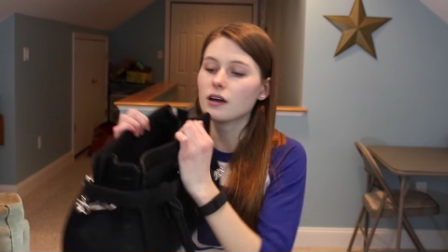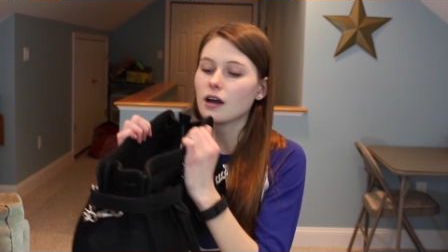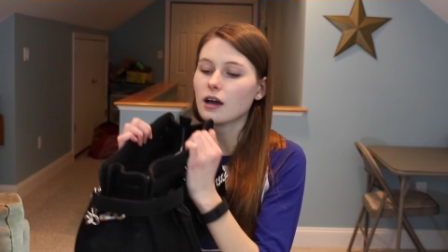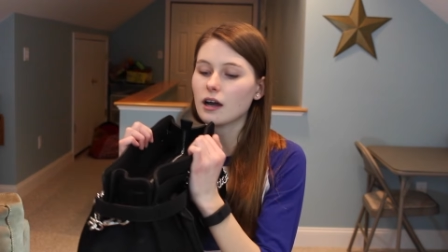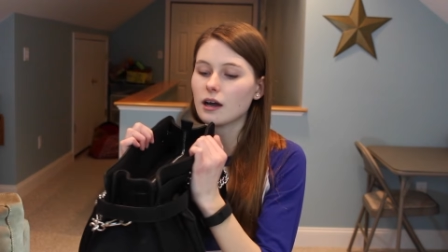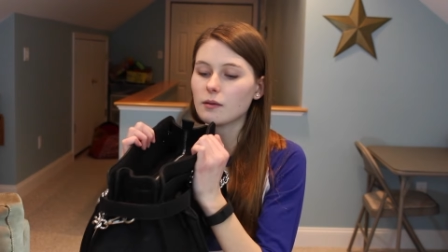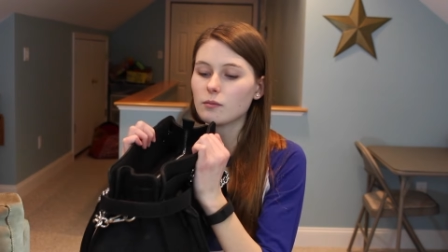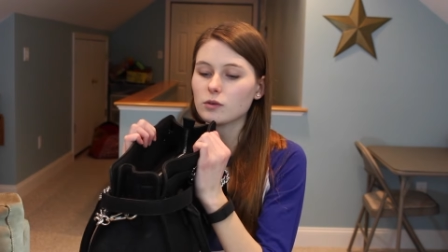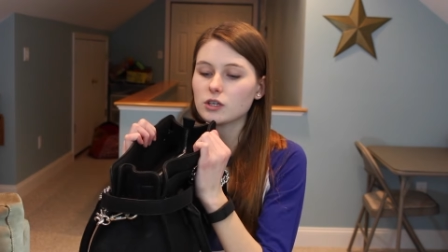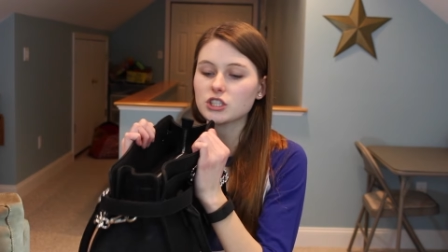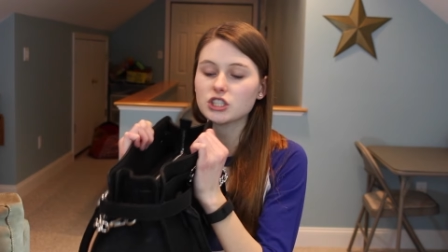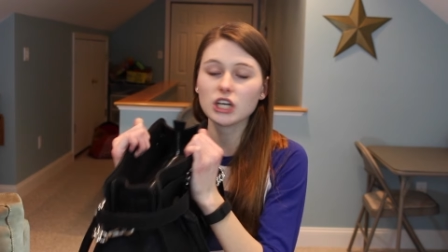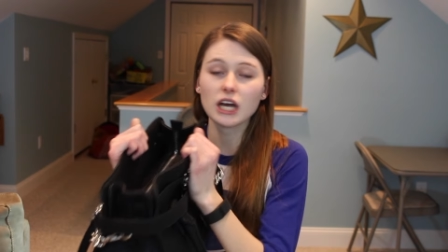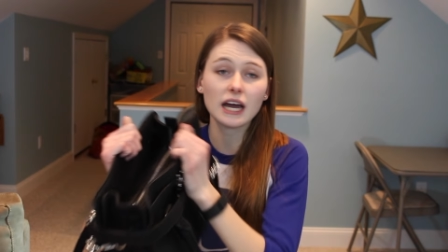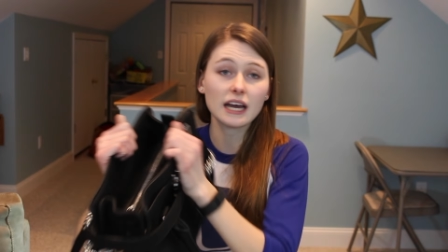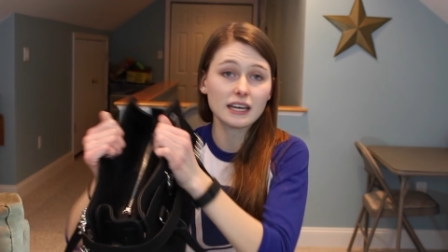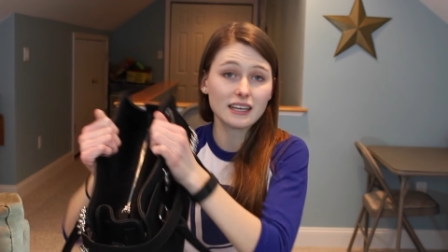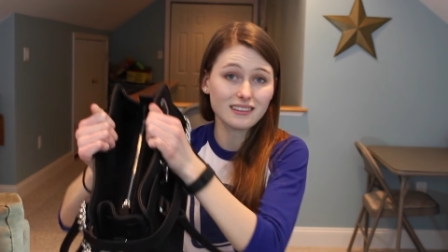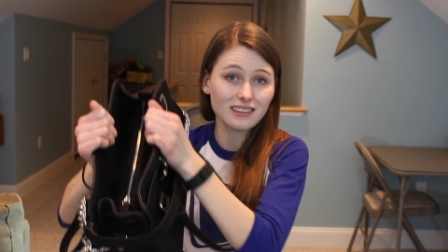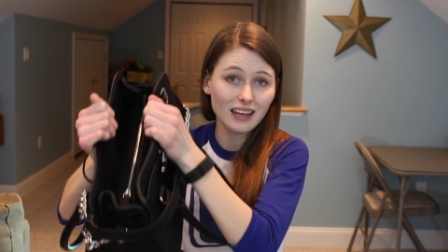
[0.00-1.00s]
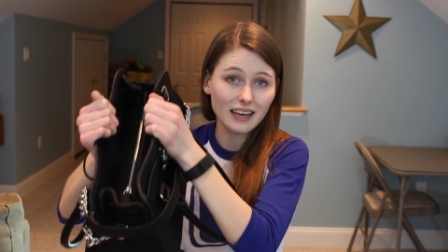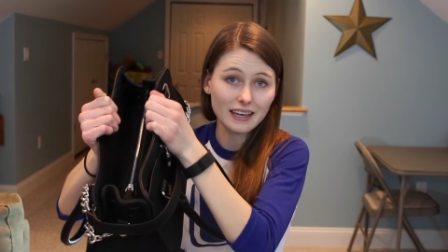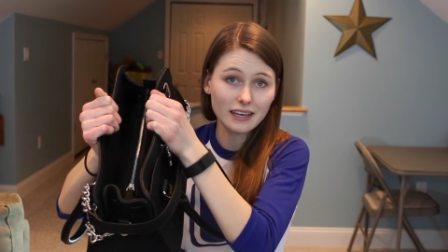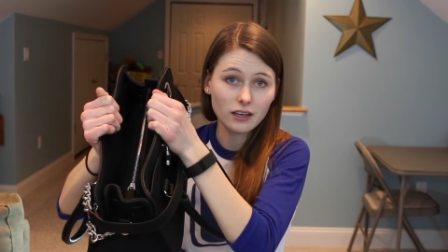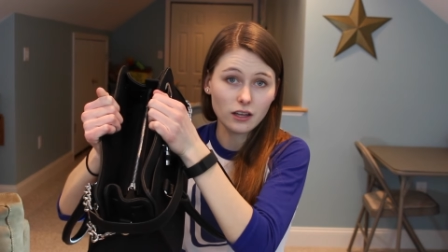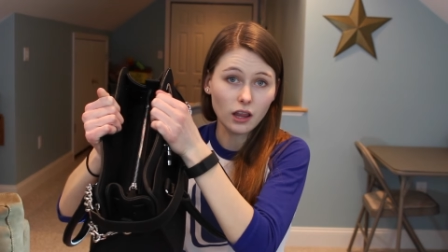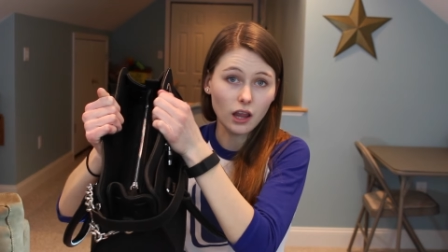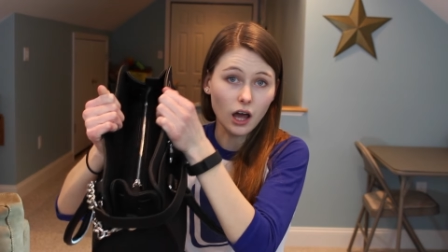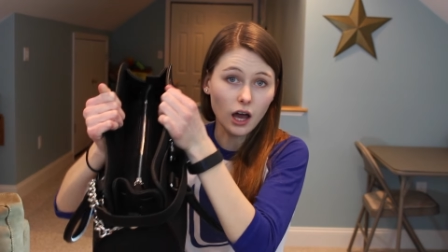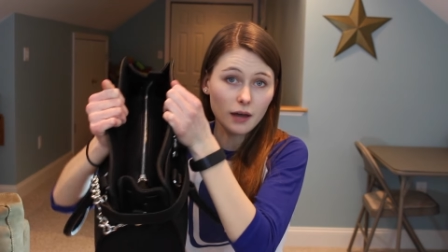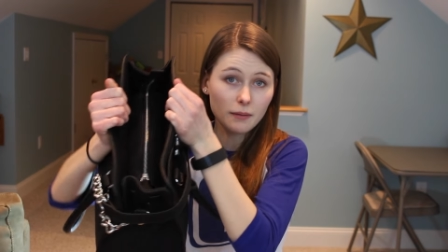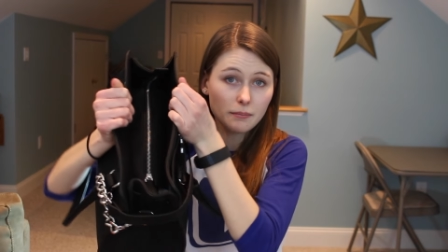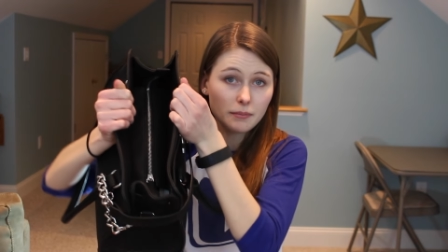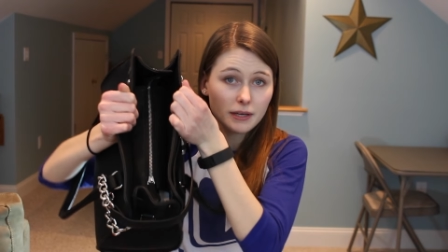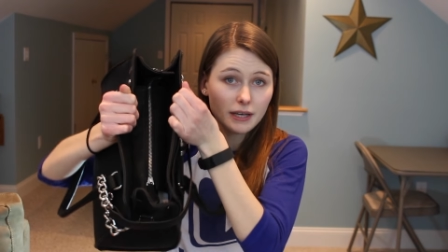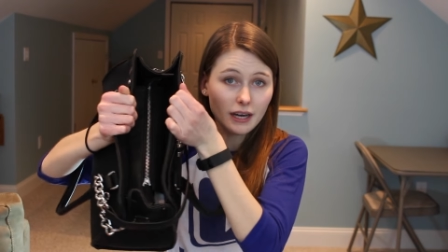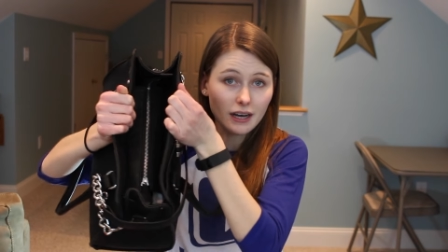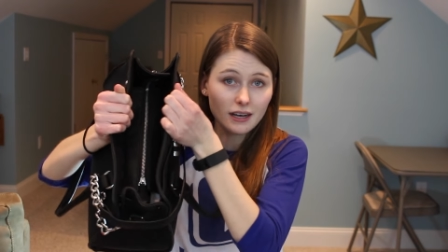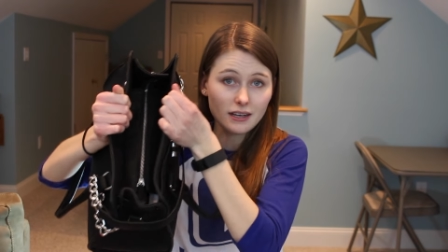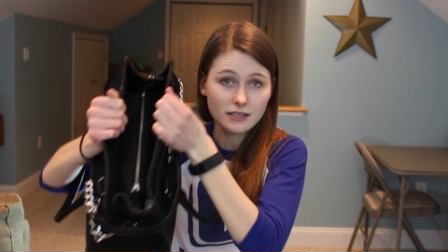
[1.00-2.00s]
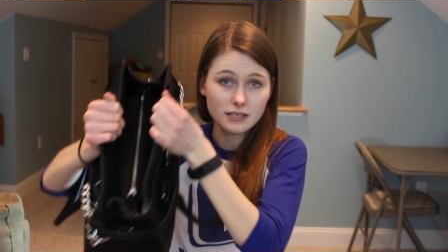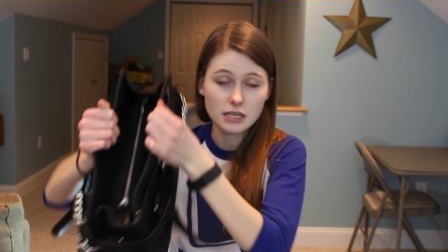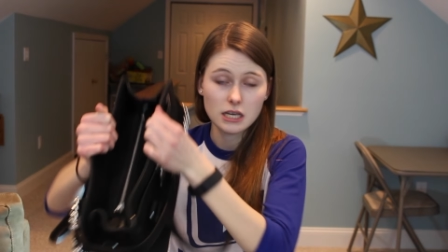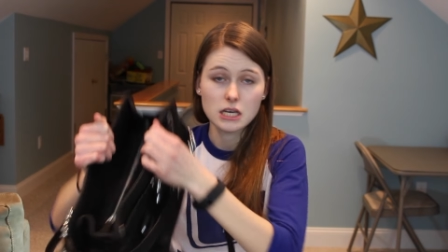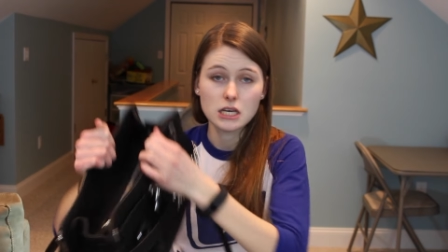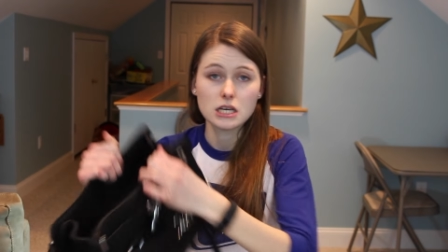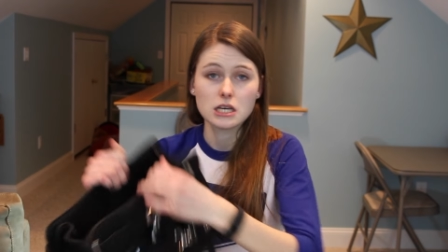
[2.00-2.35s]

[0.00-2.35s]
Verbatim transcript: um, which I like a lot because